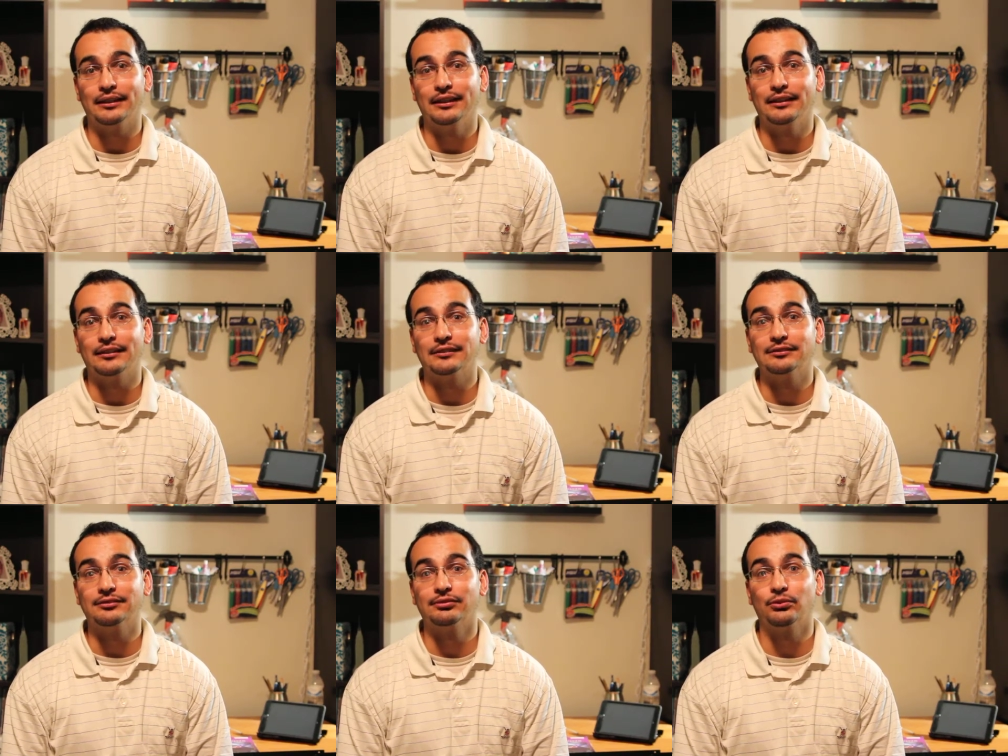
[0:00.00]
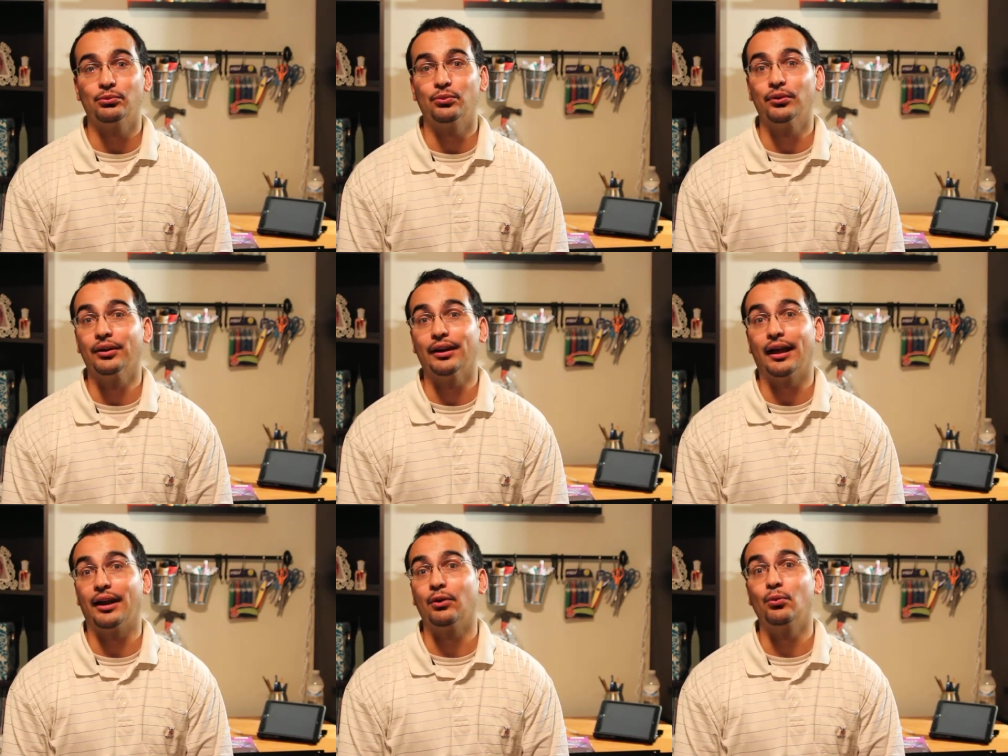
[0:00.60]
Eve were
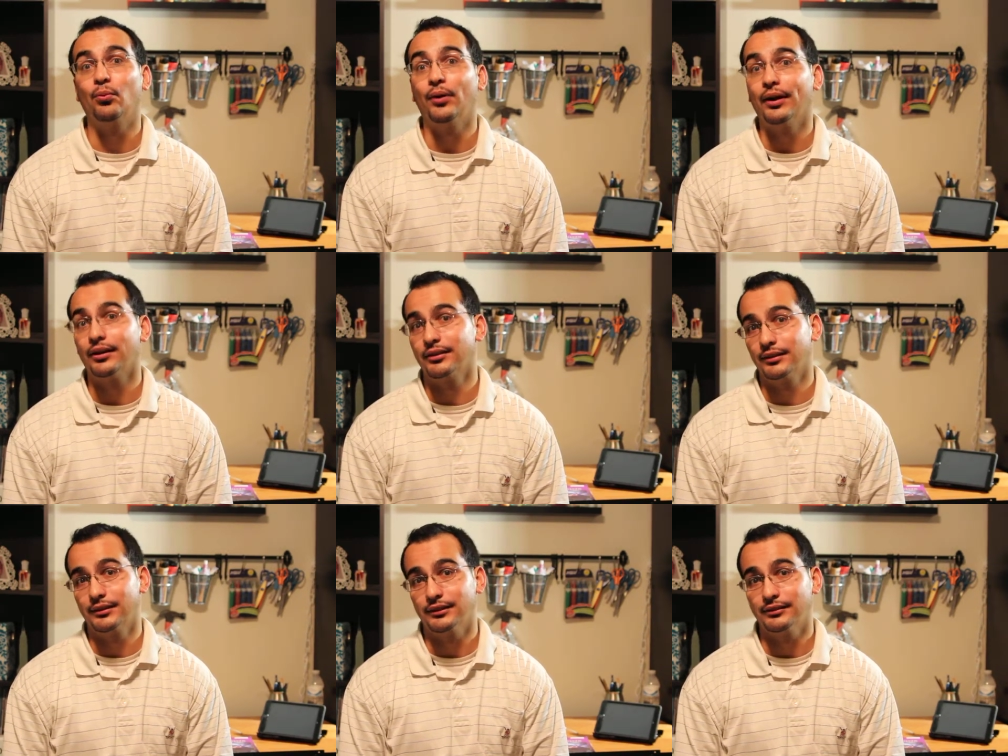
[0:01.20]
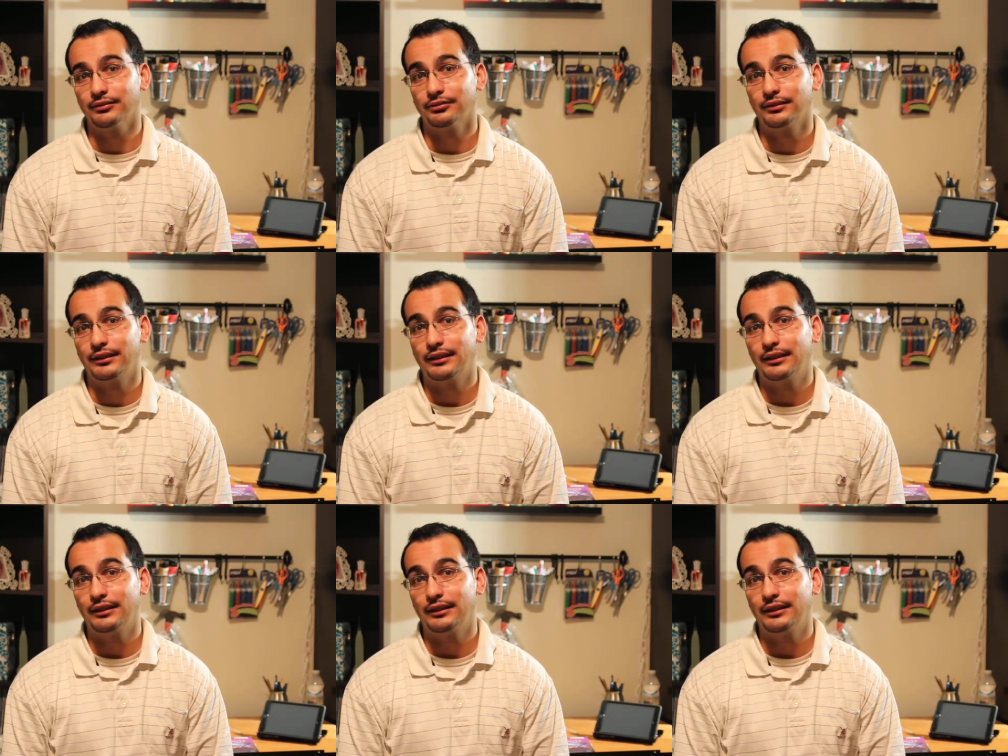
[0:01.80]
not aware of.